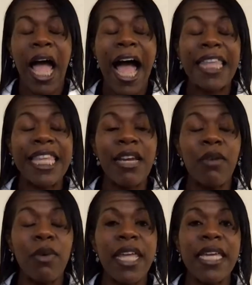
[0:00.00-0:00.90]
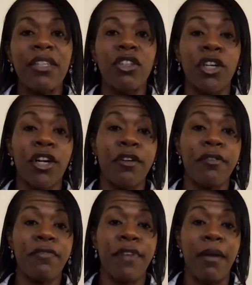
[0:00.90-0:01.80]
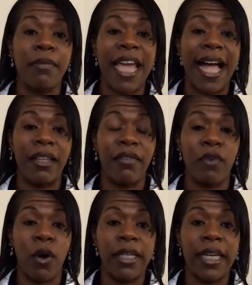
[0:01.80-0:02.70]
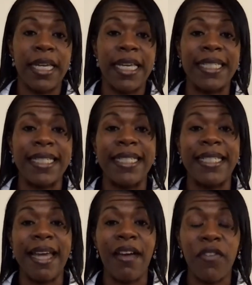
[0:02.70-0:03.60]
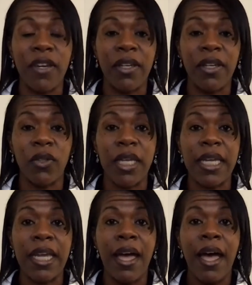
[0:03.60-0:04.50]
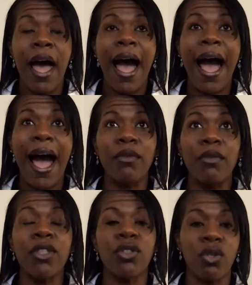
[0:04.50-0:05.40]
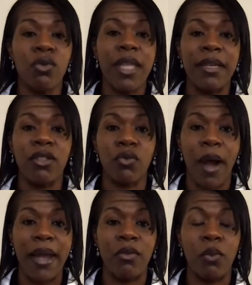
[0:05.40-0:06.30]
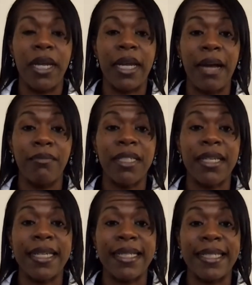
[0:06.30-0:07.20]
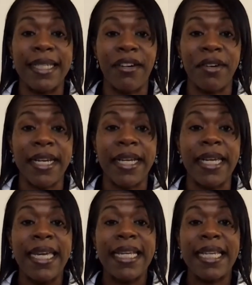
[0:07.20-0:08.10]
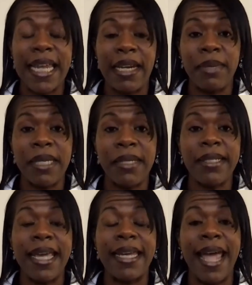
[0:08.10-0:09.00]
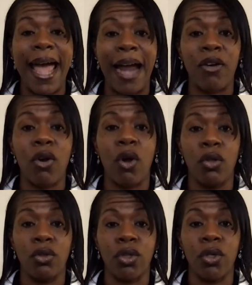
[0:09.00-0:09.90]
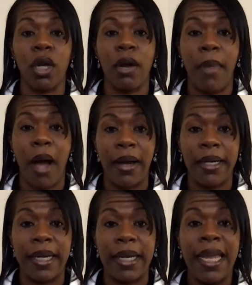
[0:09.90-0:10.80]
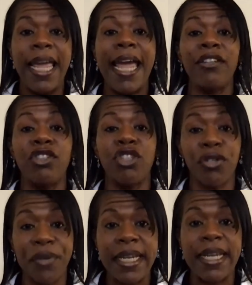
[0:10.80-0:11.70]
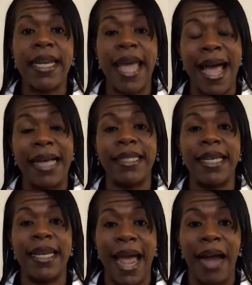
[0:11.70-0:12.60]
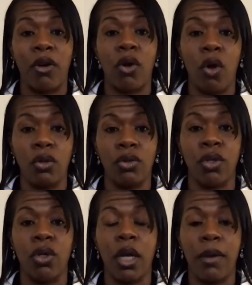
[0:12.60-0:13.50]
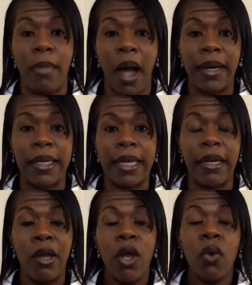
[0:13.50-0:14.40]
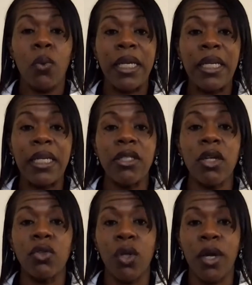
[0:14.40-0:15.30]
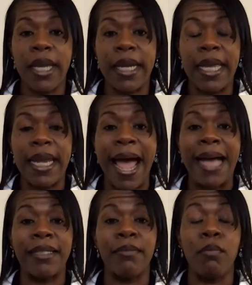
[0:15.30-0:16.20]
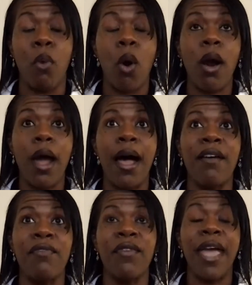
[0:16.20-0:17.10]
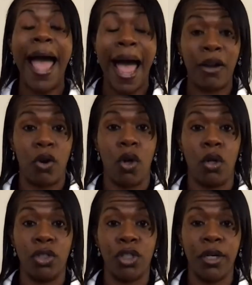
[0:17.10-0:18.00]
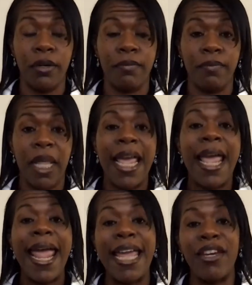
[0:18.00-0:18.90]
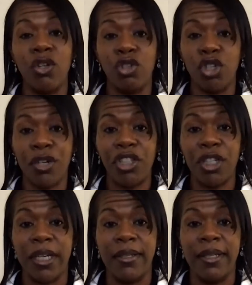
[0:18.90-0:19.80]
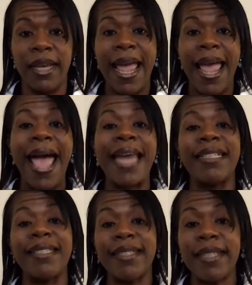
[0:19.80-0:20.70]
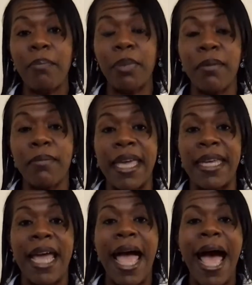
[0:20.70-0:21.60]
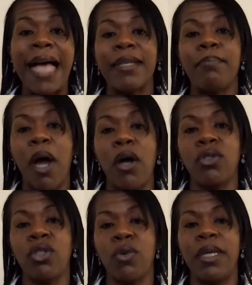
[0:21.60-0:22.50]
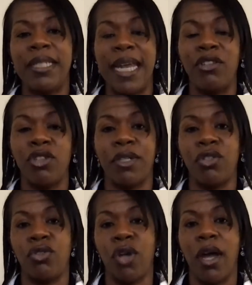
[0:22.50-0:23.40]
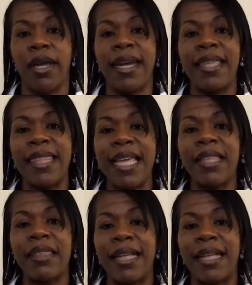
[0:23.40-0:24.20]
I think what they can learn from California is definitely how to do things right when it comes to considering cannabis an agricultural commodity and treating it as an agricultural commodity. We need to look at it as more of agriculture and nutrition and a supplement as opposed to a dangerous drug. And I think that